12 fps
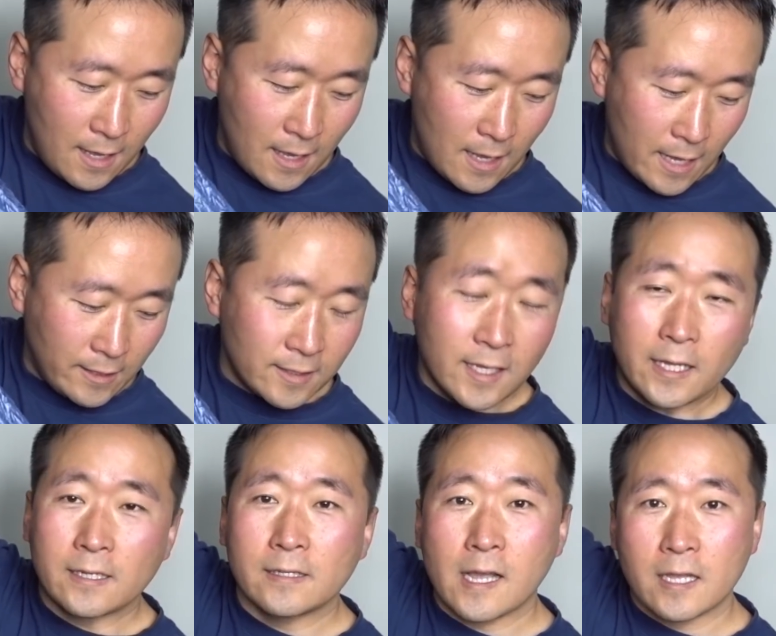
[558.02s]
I
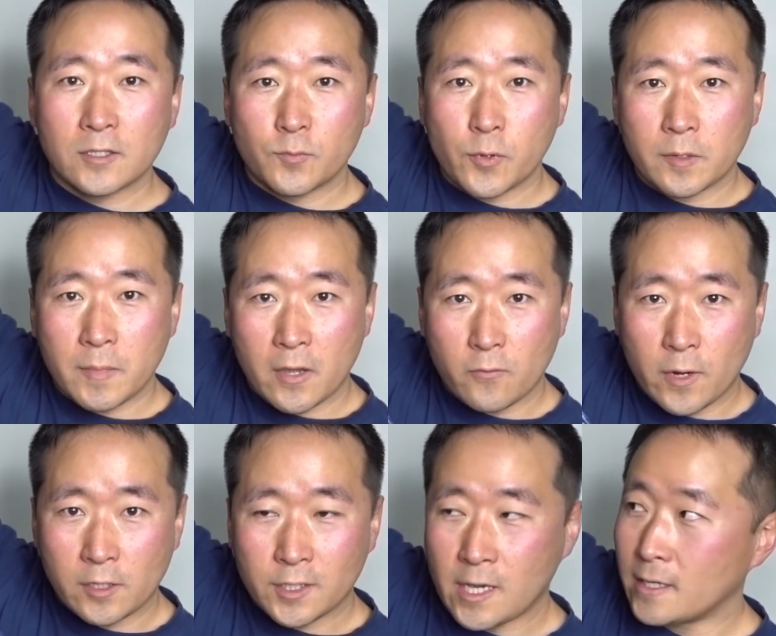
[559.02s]
decided not to bring my
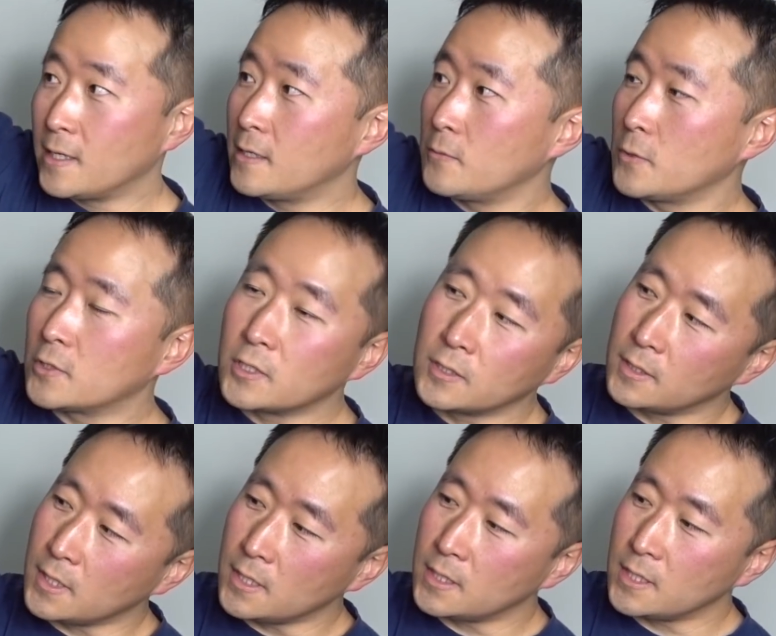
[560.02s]
rain jacket, which is
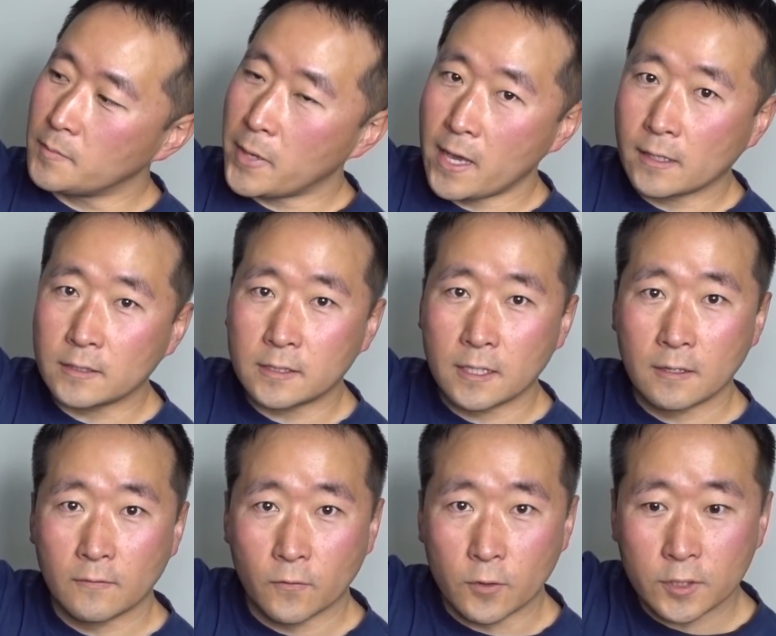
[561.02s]
the ZPacks
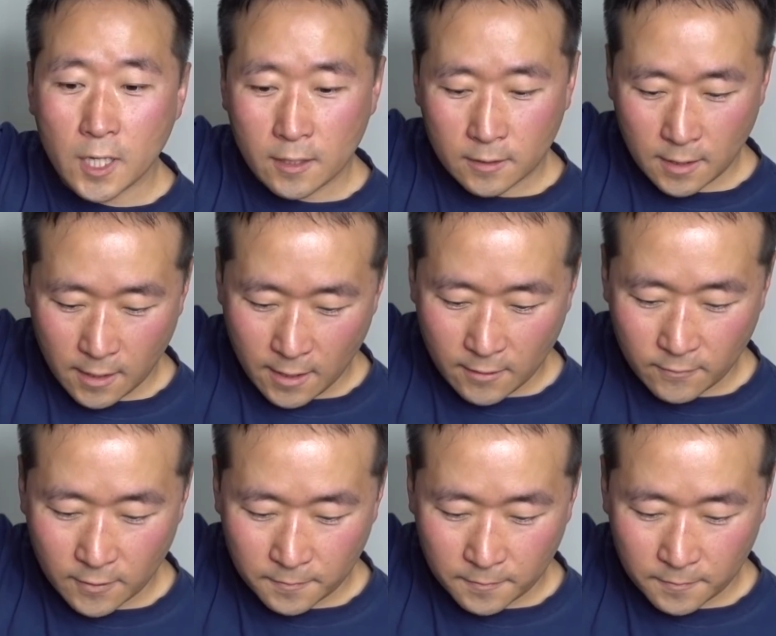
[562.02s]
Vertex I have,